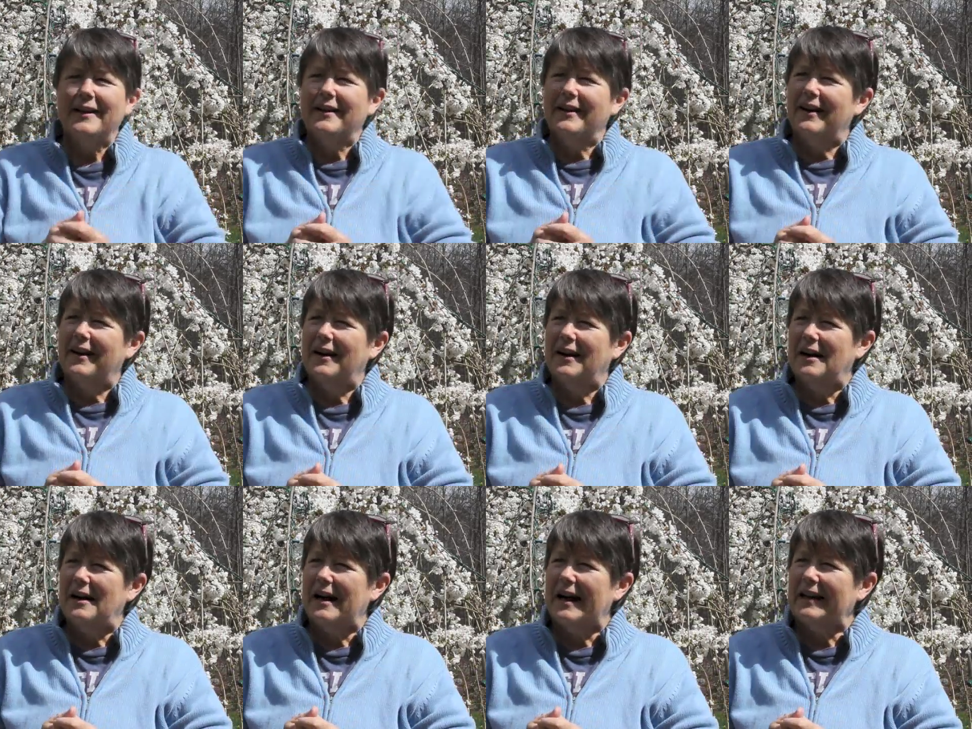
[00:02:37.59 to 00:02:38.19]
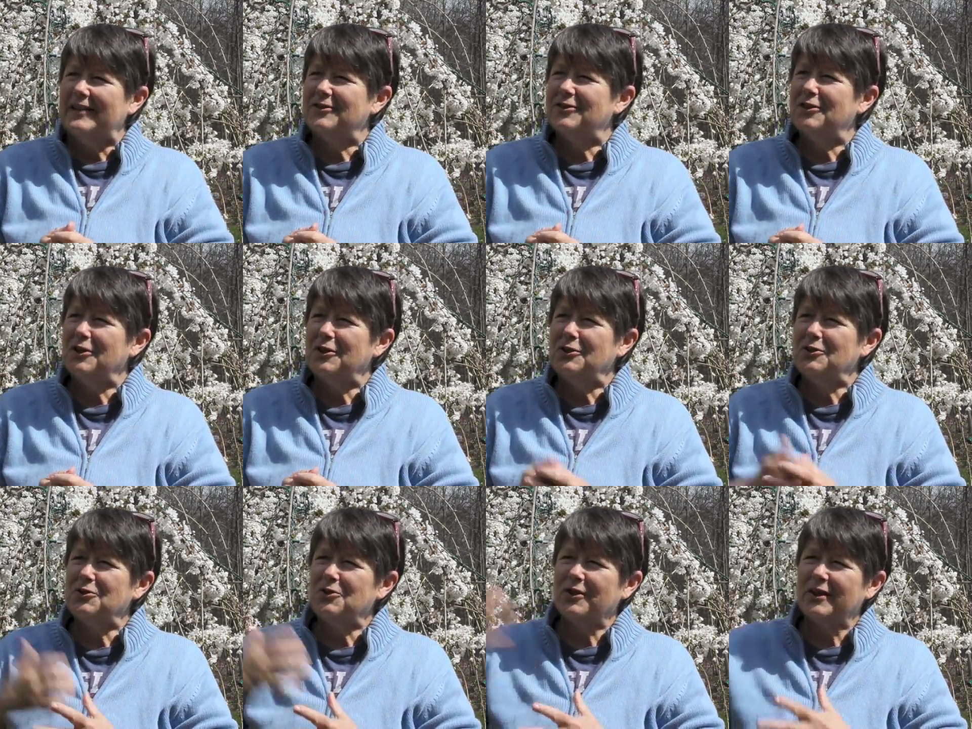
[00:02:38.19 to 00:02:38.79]
And so
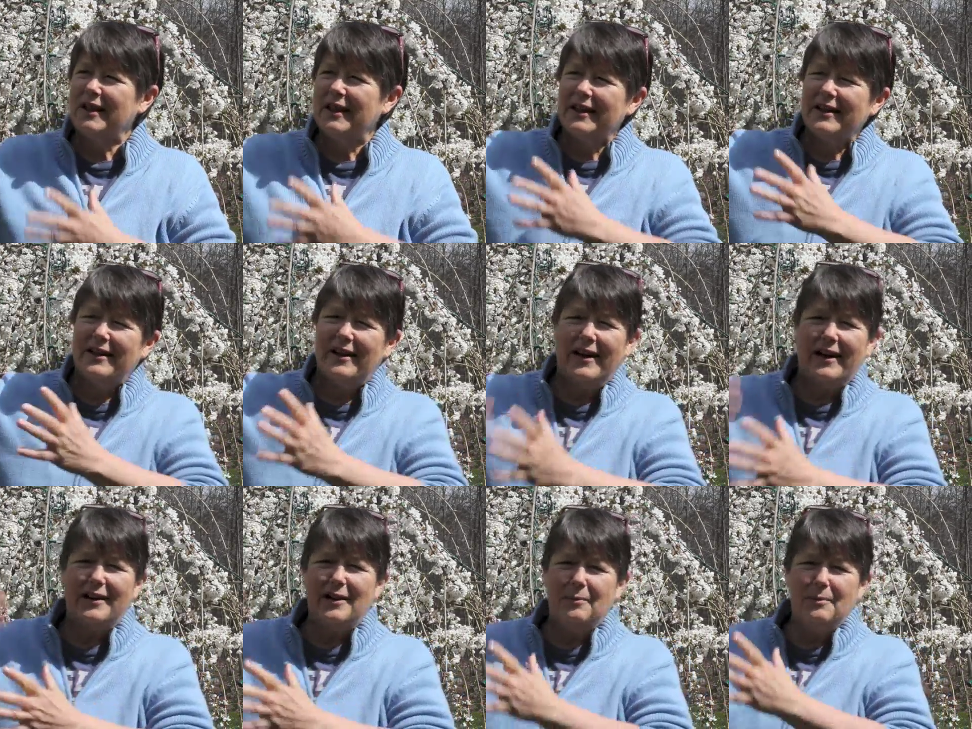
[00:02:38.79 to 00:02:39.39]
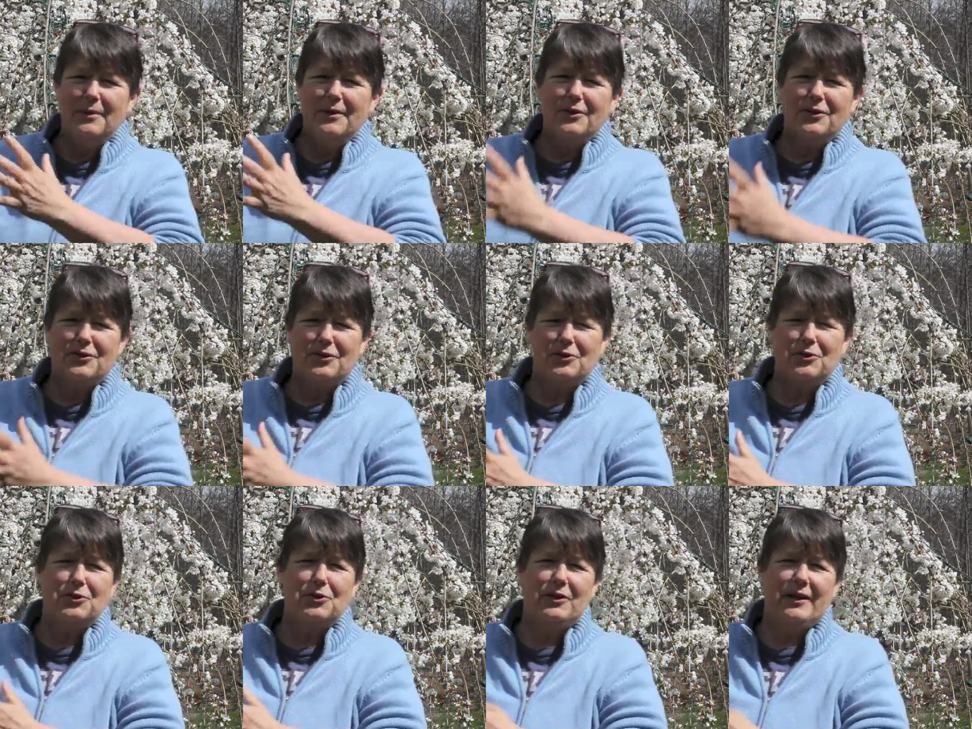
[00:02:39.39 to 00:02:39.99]
you sort of get caught up in the
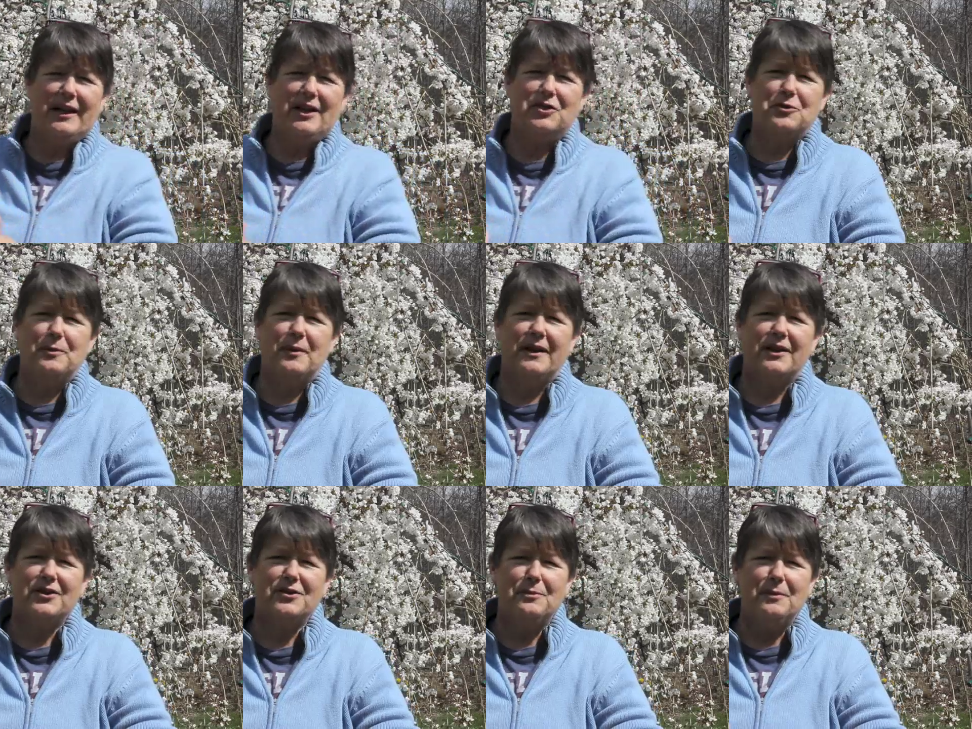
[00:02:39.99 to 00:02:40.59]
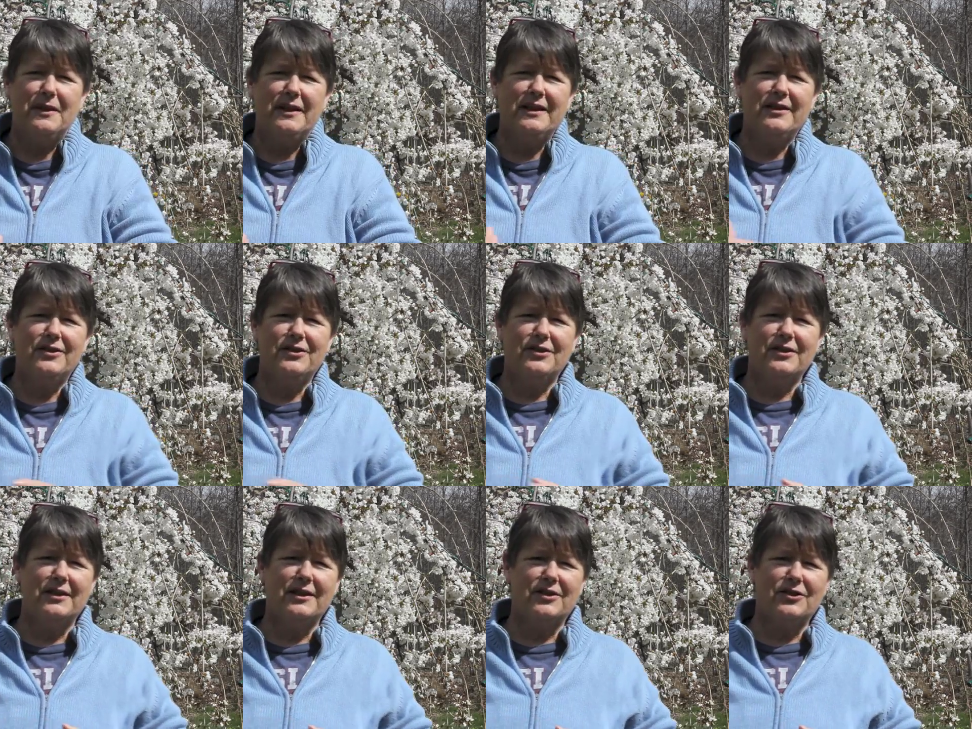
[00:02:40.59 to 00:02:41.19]
social aspects, but
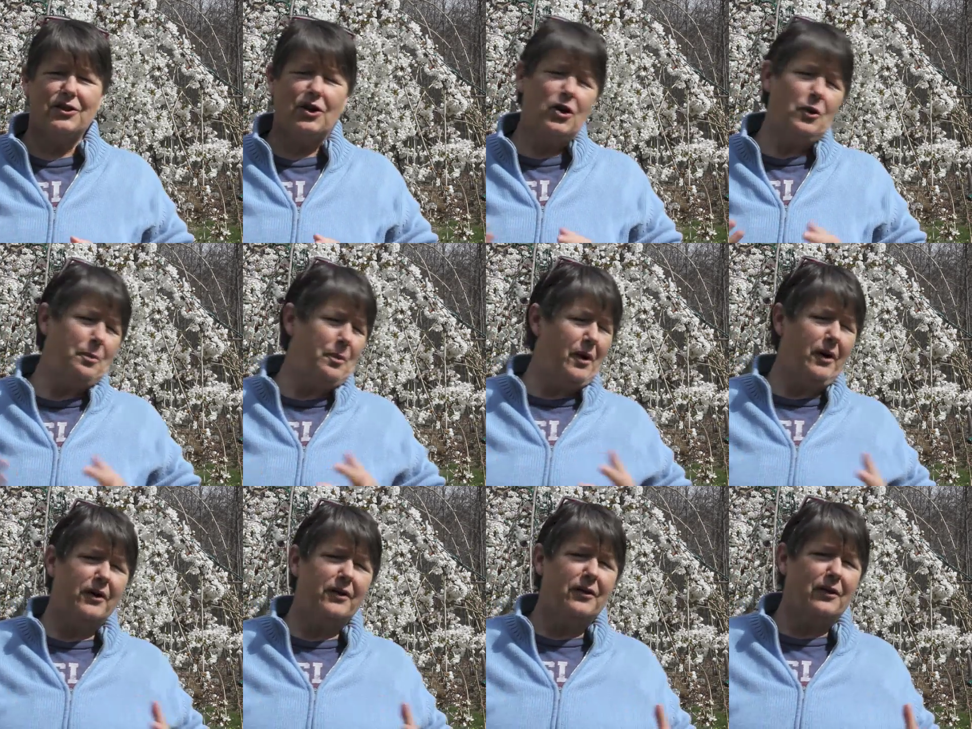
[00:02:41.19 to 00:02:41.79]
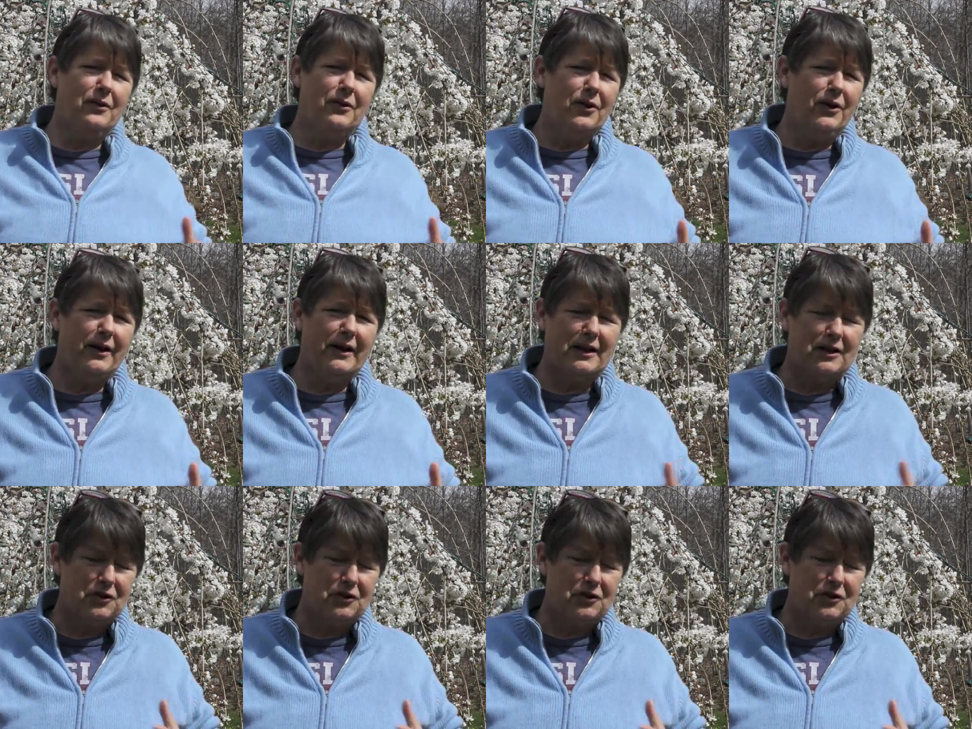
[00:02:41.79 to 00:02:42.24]
it's all part of the learning.